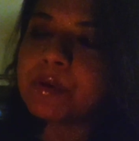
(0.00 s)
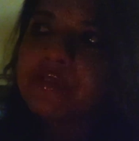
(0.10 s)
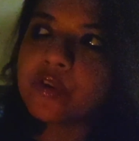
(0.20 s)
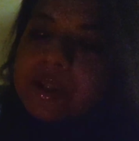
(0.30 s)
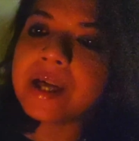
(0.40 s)

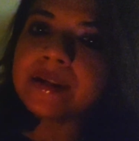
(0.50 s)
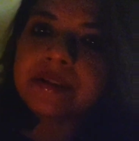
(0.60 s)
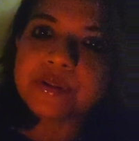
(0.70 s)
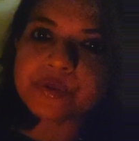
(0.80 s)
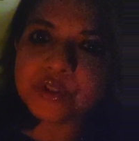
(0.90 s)
Before that,
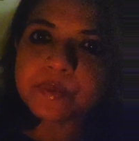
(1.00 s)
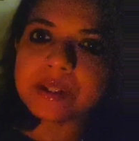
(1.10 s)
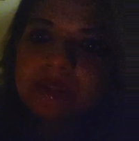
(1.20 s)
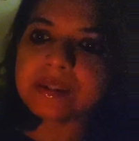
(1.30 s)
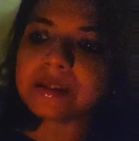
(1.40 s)
it used to
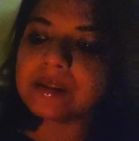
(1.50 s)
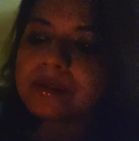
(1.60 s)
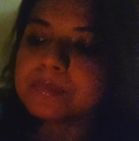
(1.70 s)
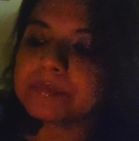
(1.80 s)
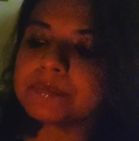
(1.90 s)
be the